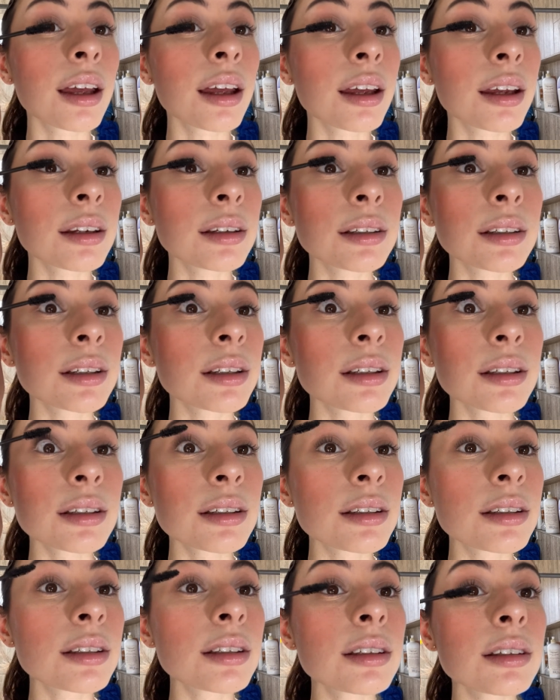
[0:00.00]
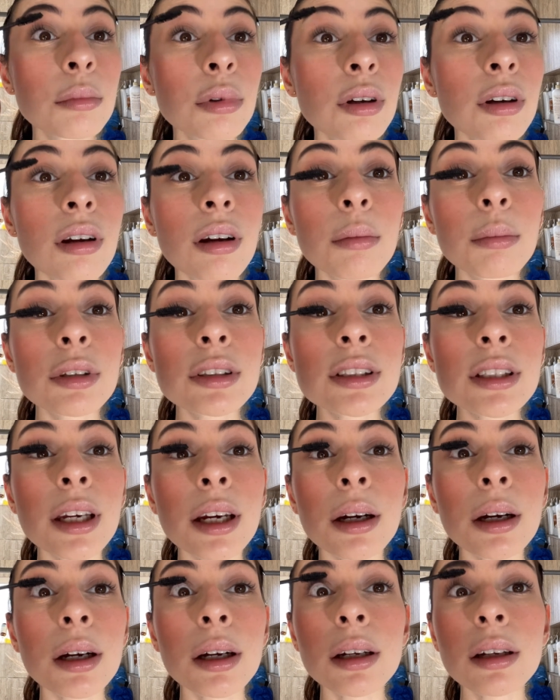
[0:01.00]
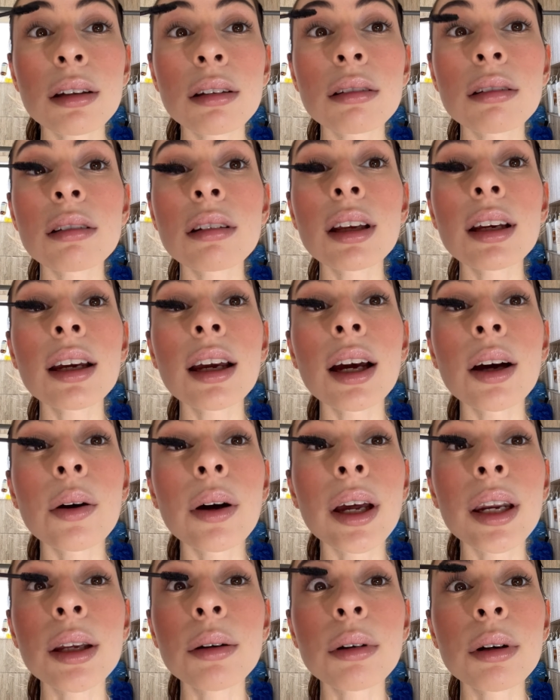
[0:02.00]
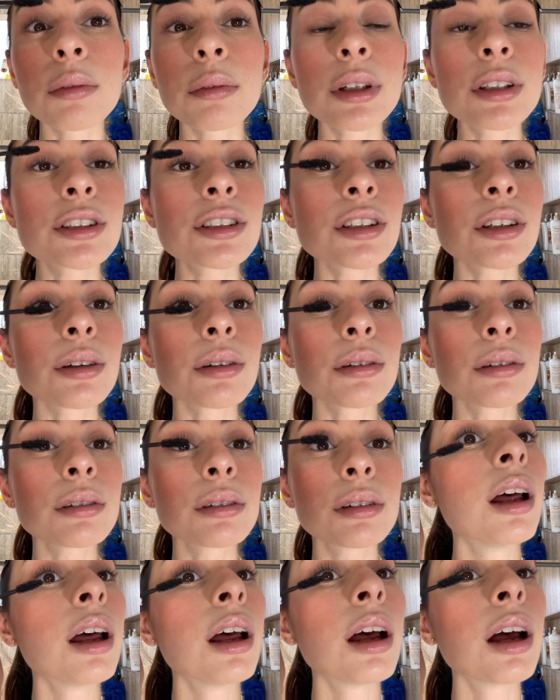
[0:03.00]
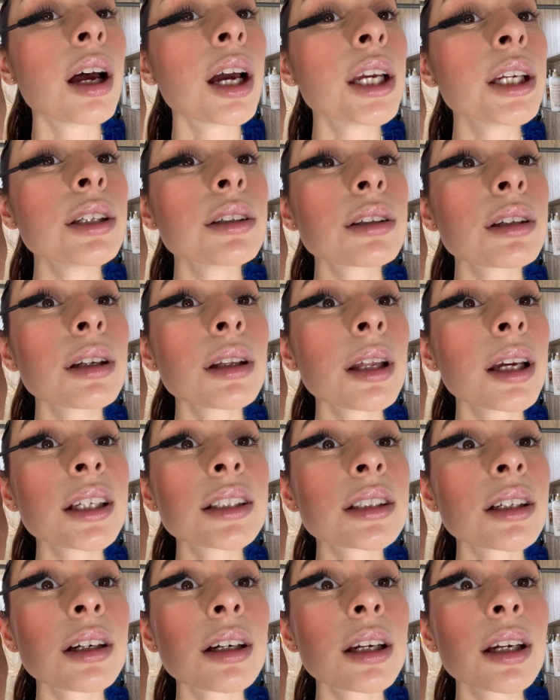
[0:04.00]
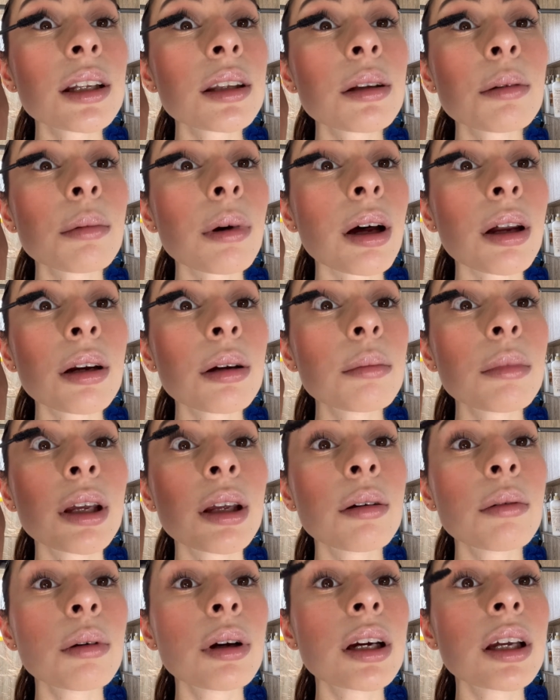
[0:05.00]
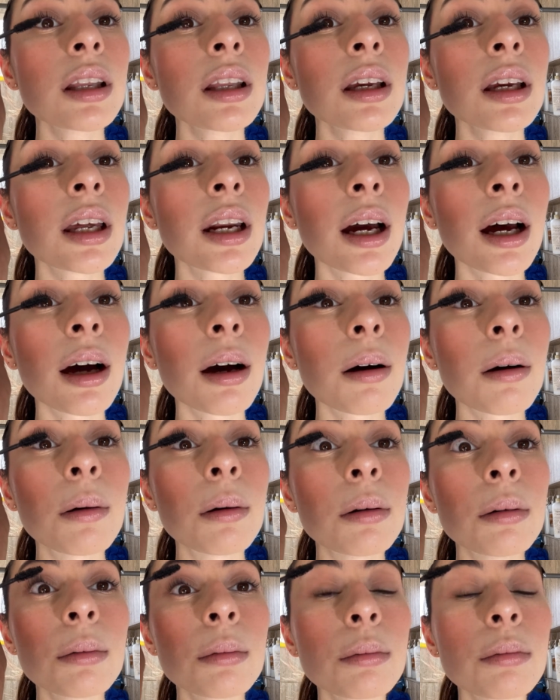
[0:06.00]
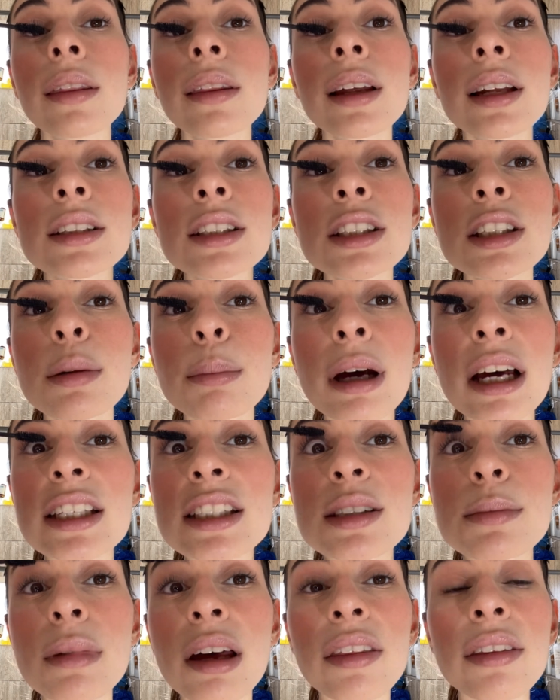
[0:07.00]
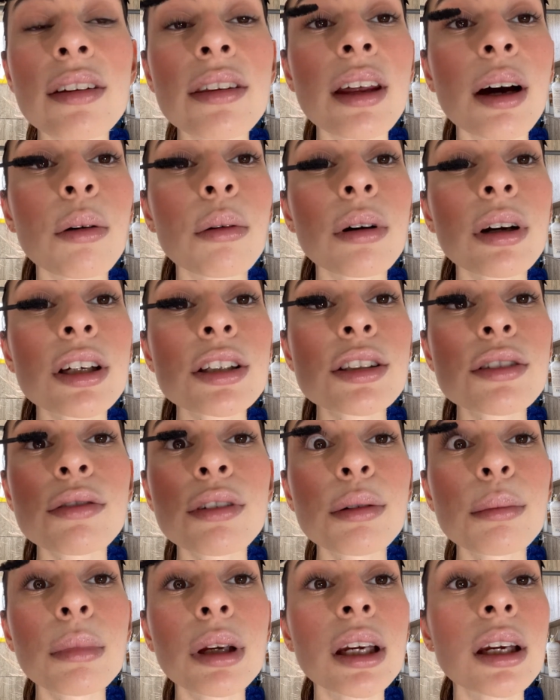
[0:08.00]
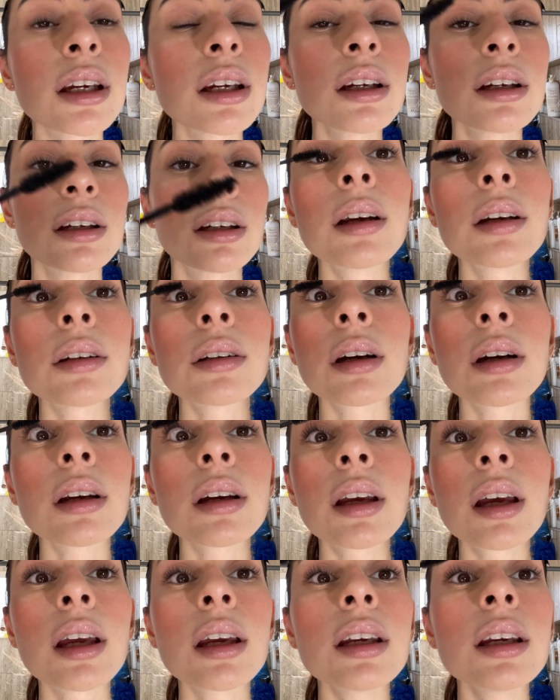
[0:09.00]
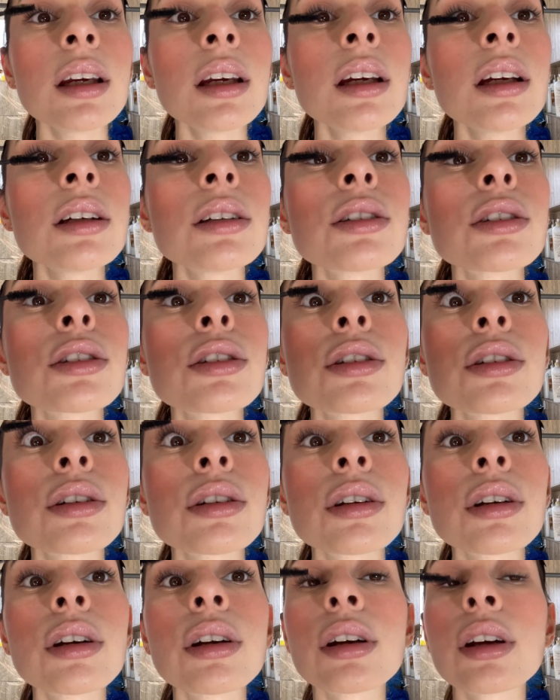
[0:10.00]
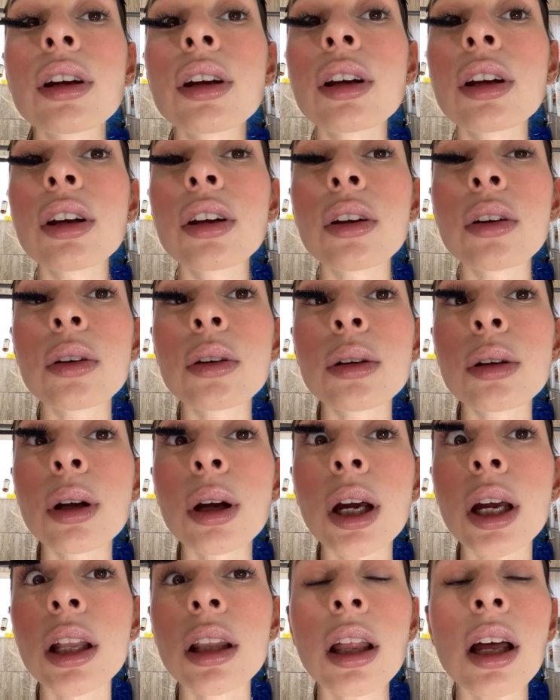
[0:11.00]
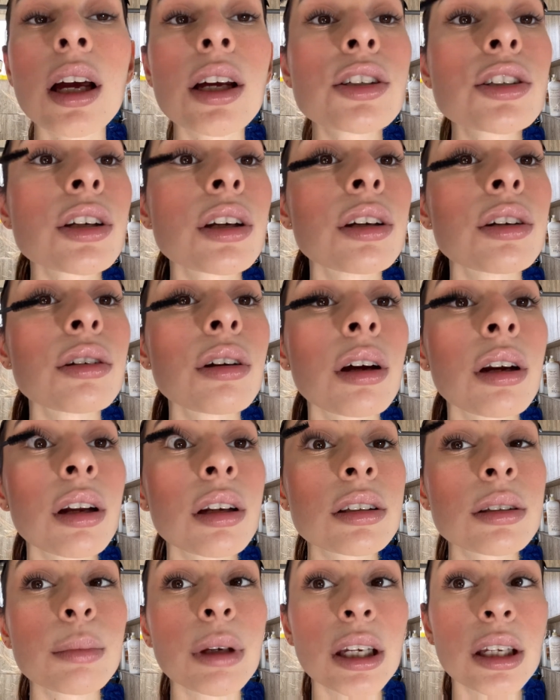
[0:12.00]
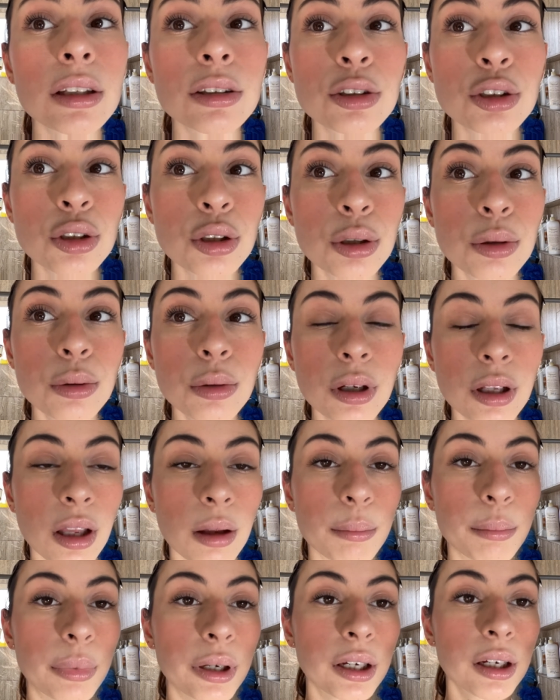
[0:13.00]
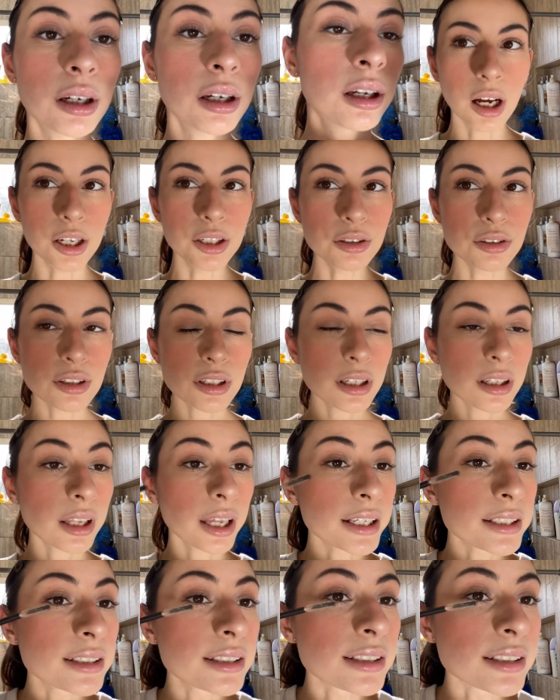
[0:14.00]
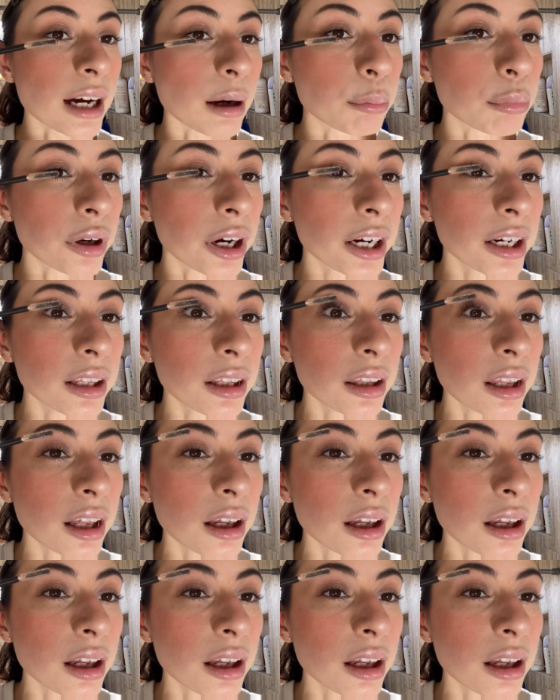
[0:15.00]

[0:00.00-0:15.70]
I just put on mascara like how anyone would do. I usually like starting at the bottom and wiggling it out. That's the best method that works for me. I try to get each eyelash and try not to make it too clumpy. I usually like separating